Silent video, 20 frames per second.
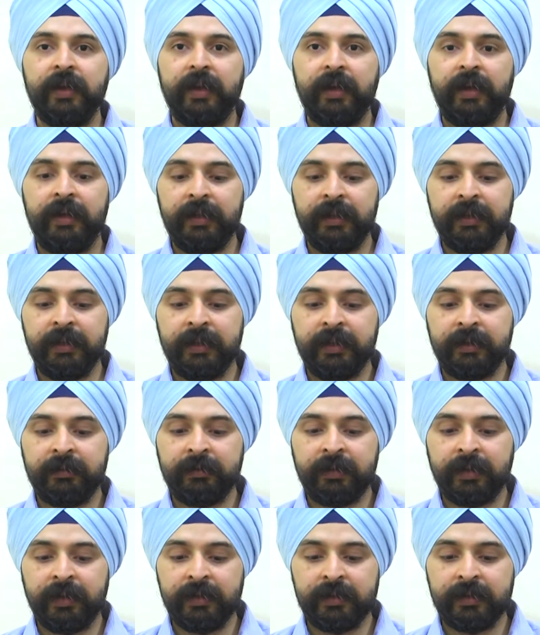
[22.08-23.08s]
I think in
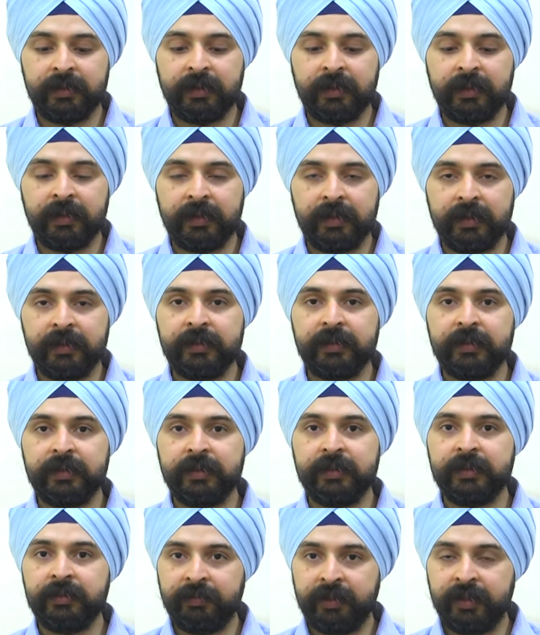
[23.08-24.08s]
today's context it
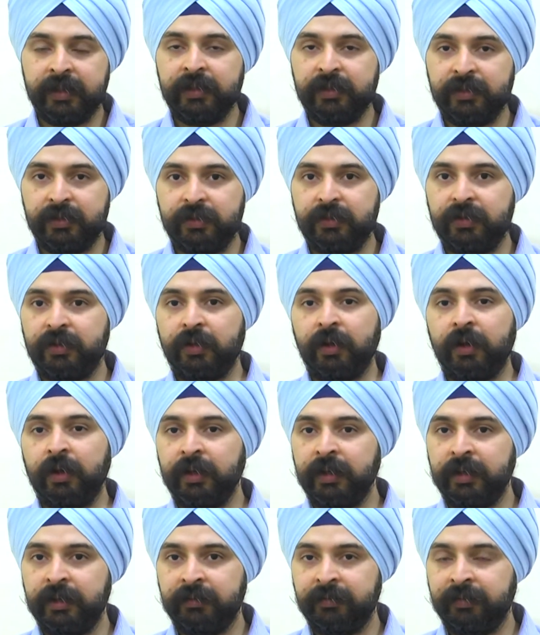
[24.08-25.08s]
is a very
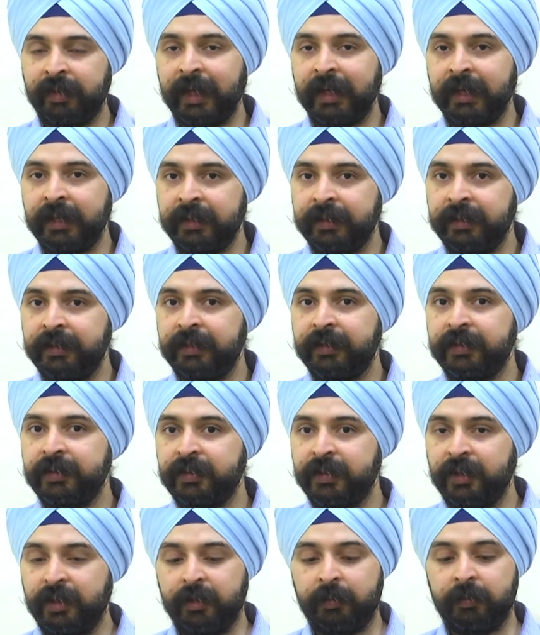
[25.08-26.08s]
strong and a valid
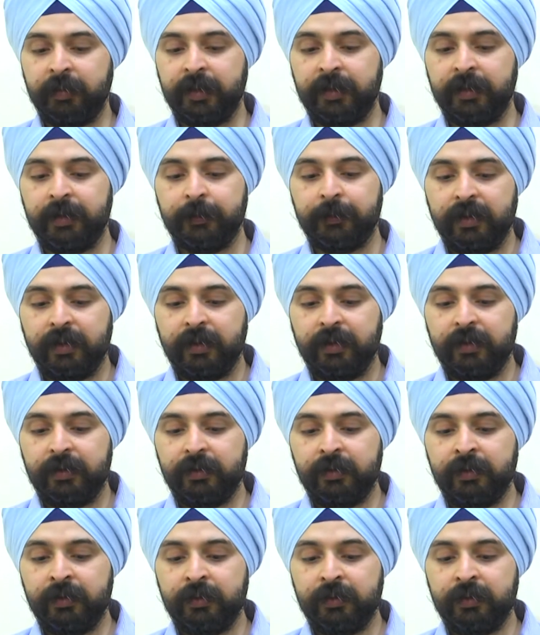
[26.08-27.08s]
statement.
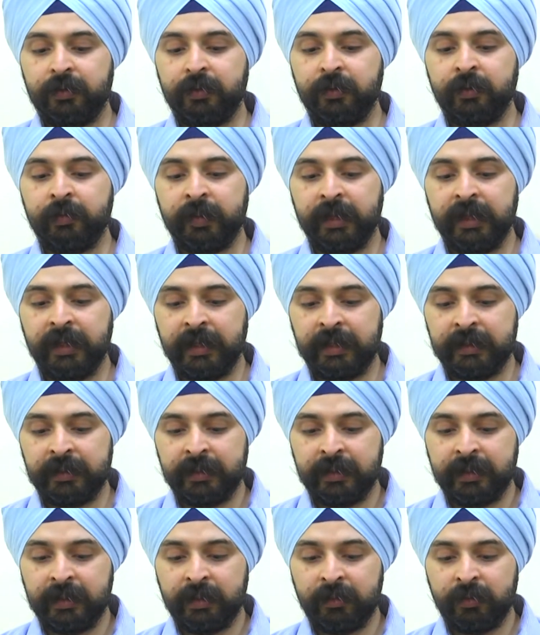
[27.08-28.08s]
So to me, as an
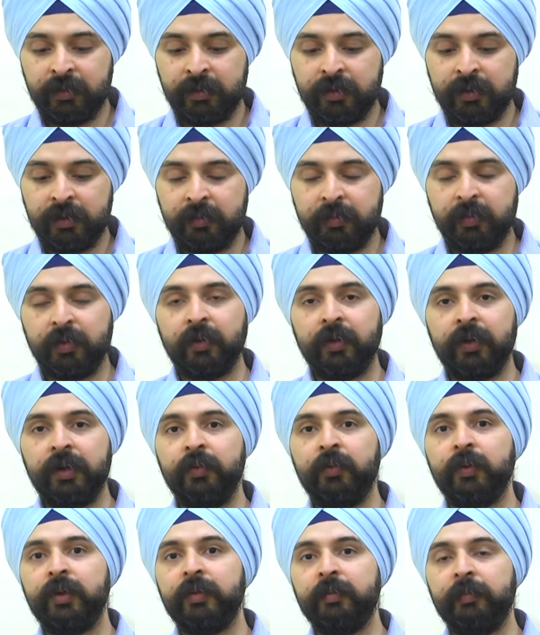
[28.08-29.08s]
individual employee,
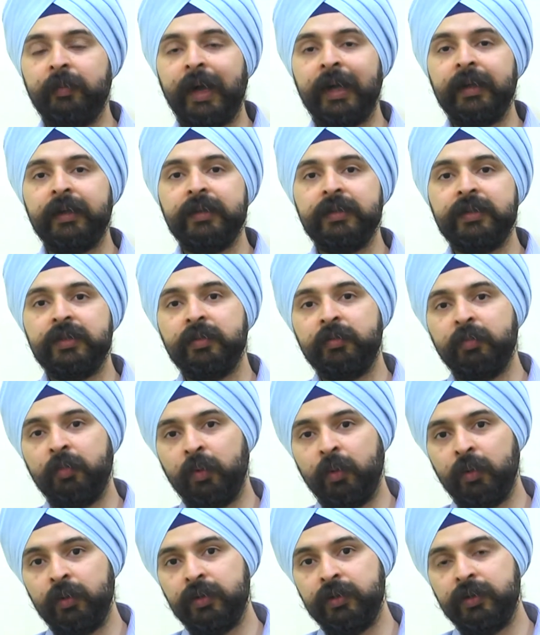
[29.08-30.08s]
what matters the
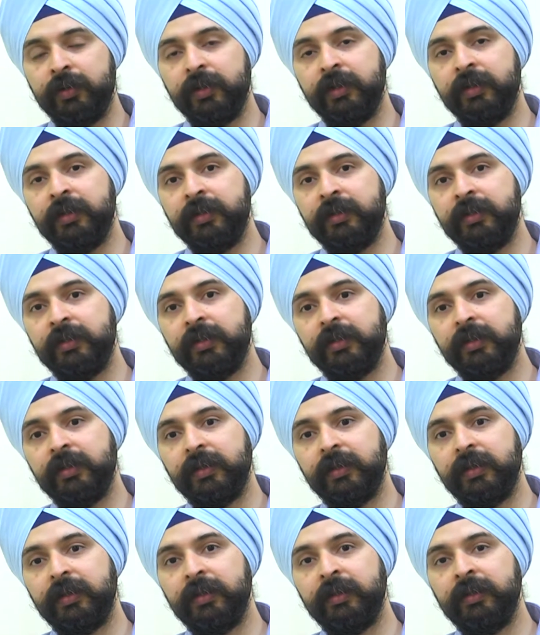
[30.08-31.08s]
most is
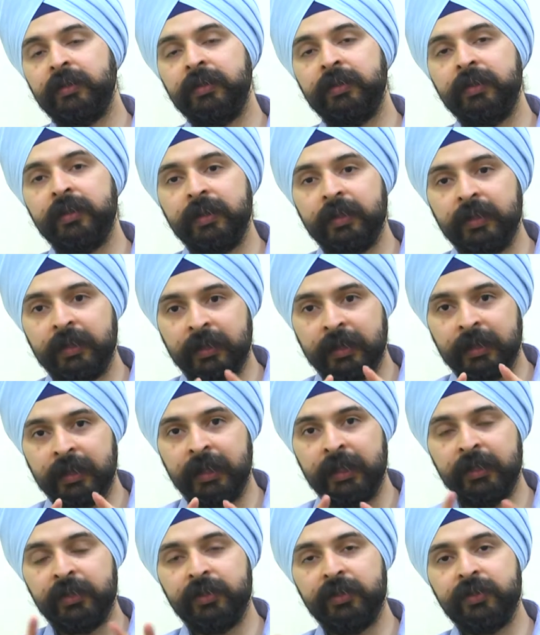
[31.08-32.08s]
a
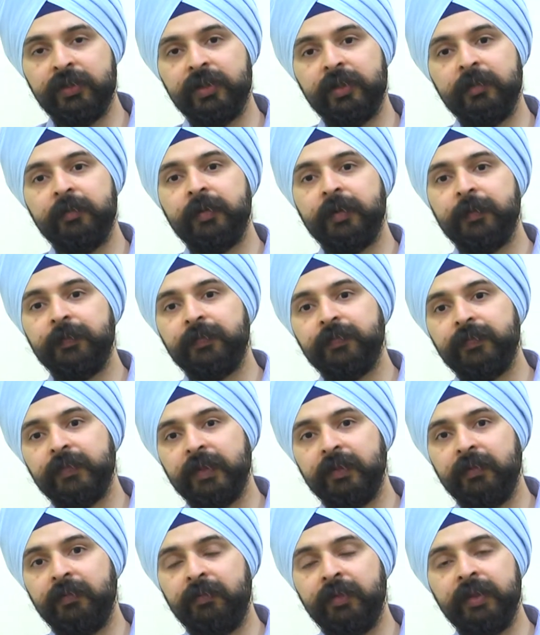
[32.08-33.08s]
relationship
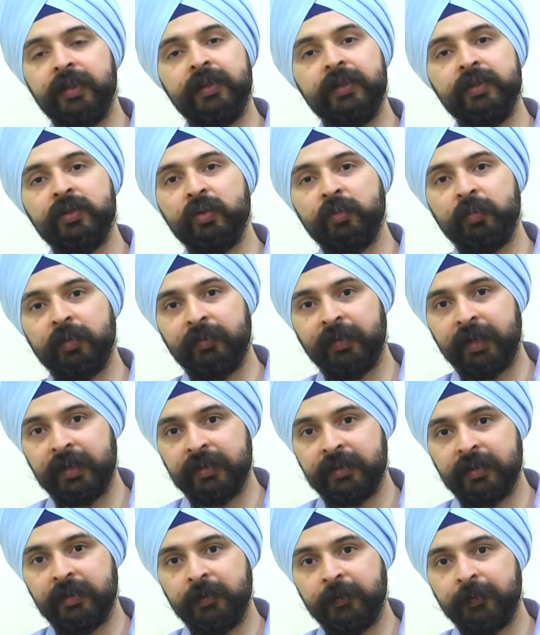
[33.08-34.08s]
with the
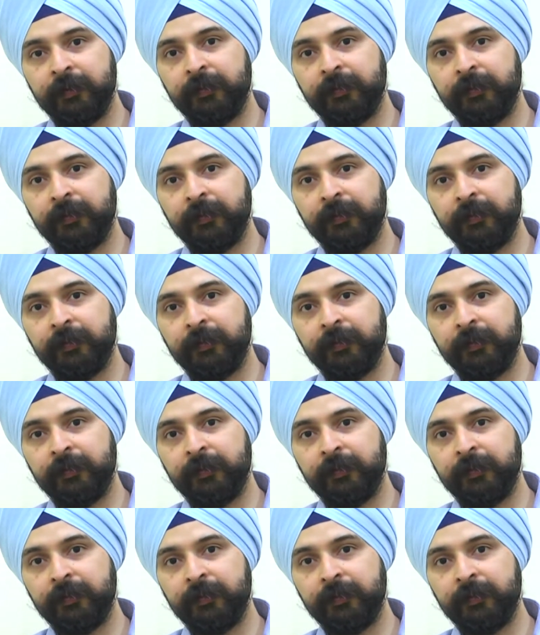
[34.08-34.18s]
supervisor,